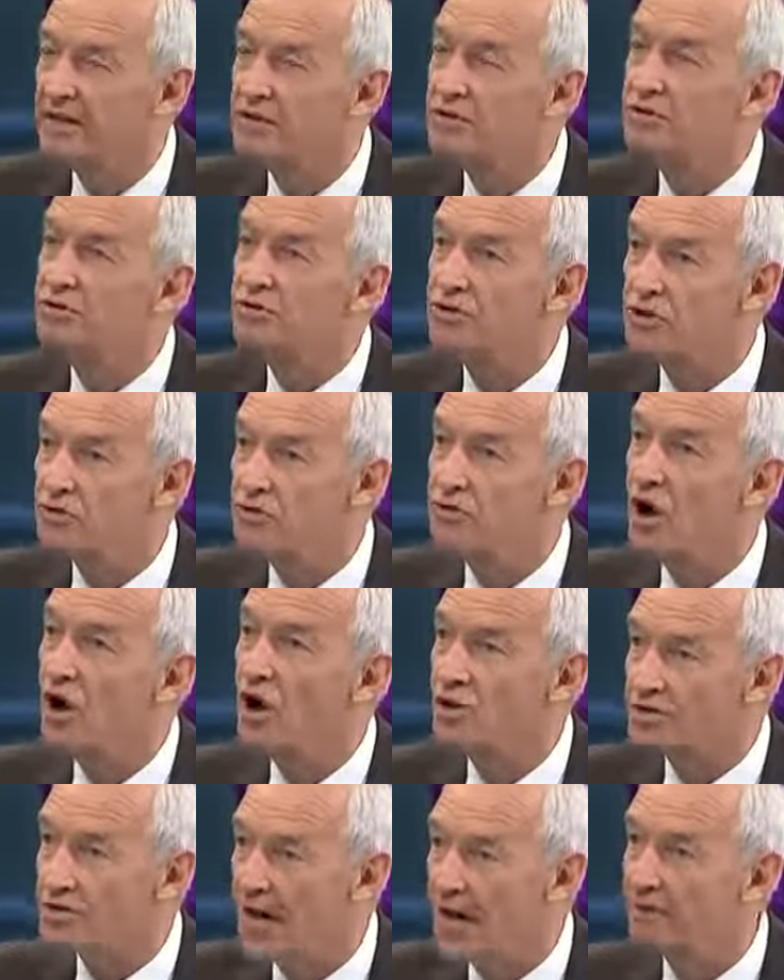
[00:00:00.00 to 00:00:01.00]
You do
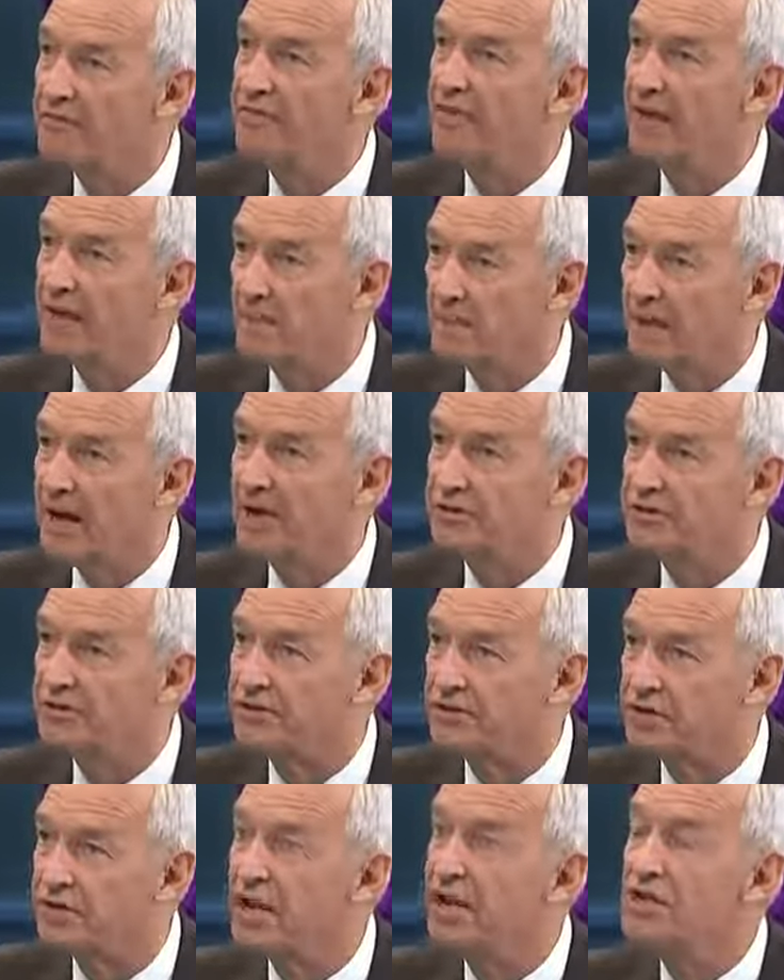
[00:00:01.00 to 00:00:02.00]
not have the
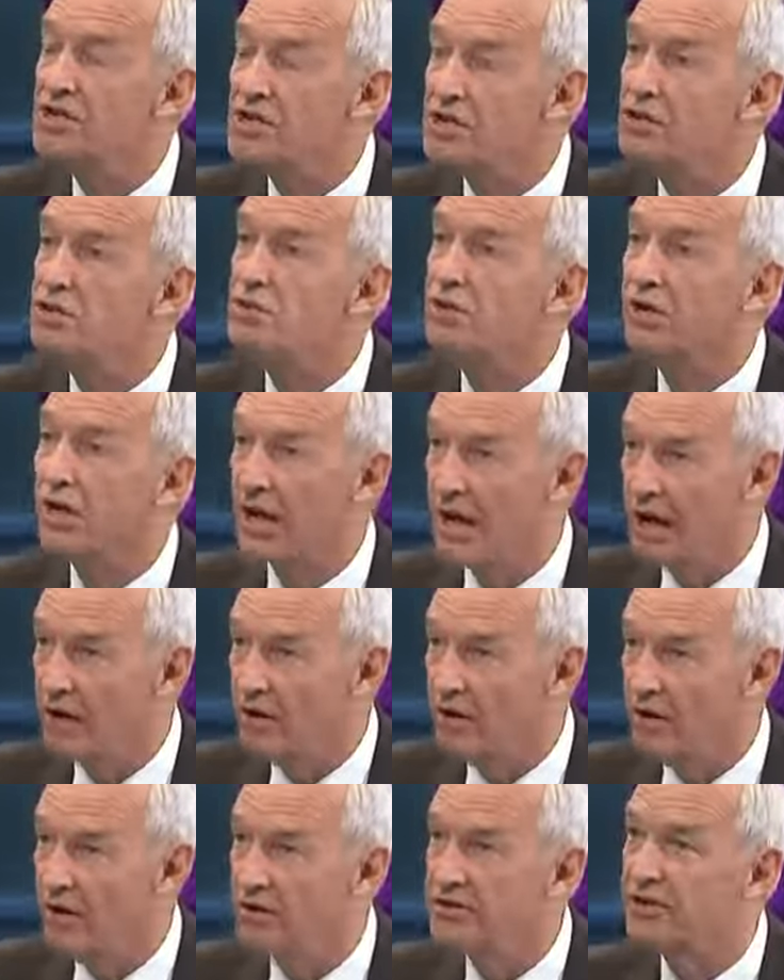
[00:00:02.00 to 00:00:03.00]
capacity, you
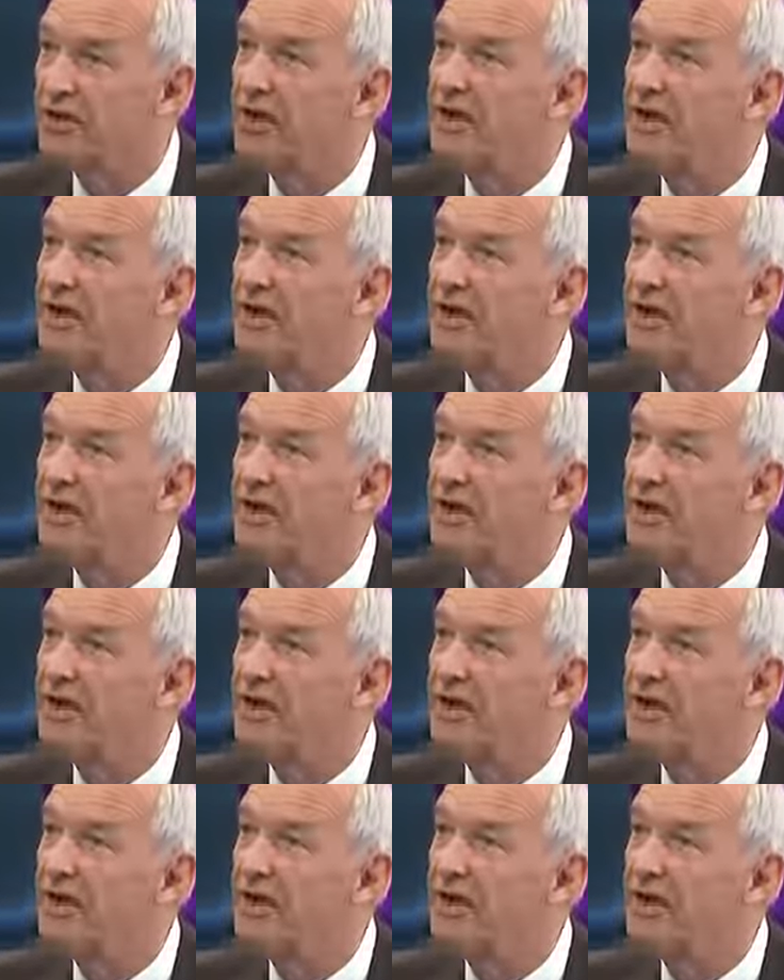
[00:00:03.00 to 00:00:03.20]
cannot